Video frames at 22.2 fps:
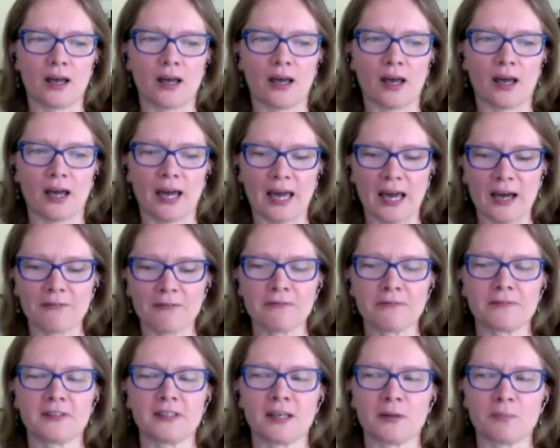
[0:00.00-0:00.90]

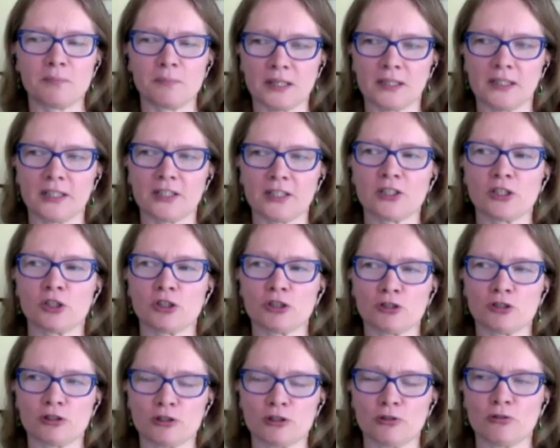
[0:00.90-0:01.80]
have the ability to
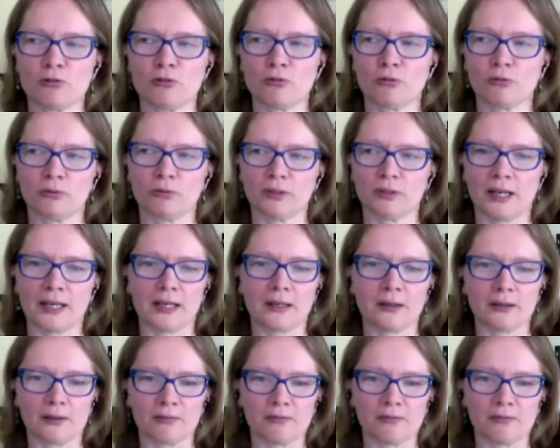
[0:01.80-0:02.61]
do like